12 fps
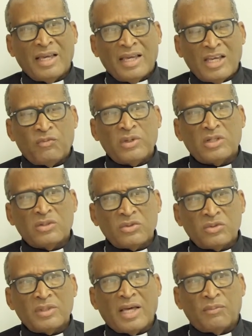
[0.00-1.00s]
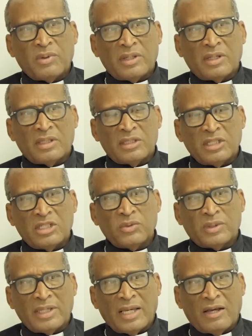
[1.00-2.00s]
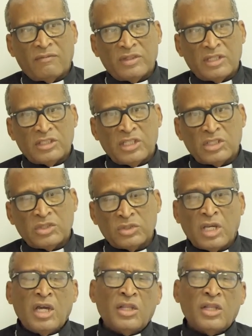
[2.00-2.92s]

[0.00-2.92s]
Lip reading: If we don't do that, we're going to continually have these issues.